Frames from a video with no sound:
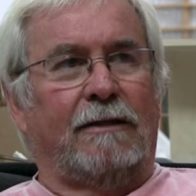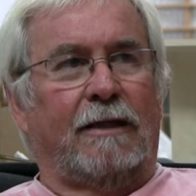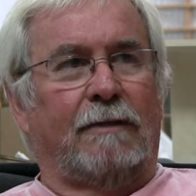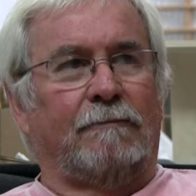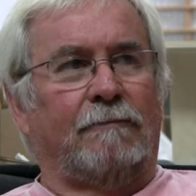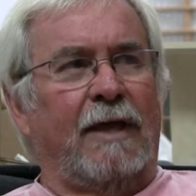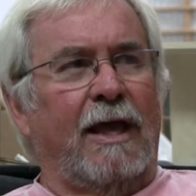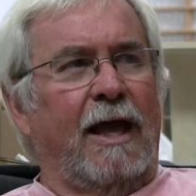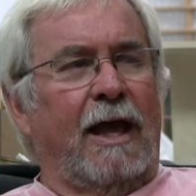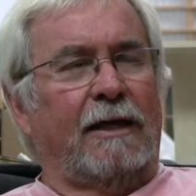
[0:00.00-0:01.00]

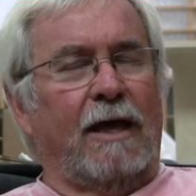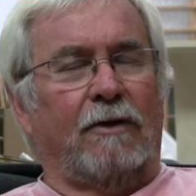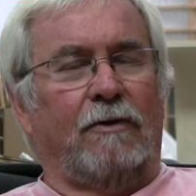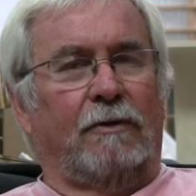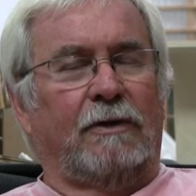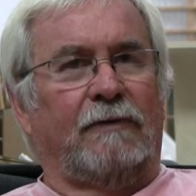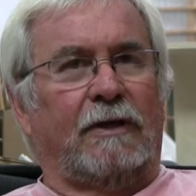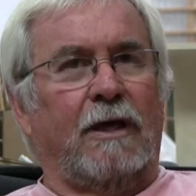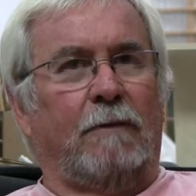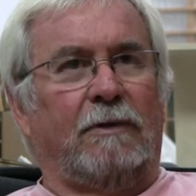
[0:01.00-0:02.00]
I got a hold of a
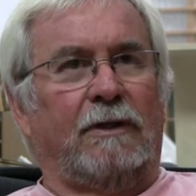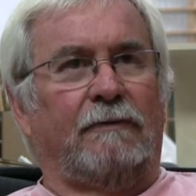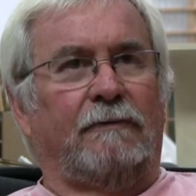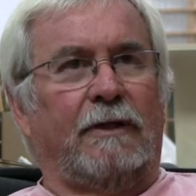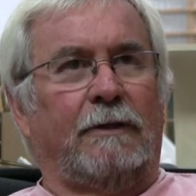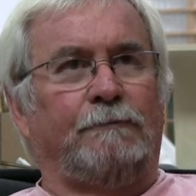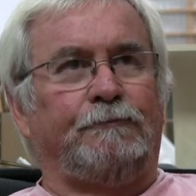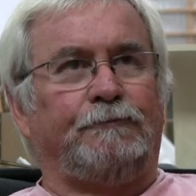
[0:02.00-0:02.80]
couple of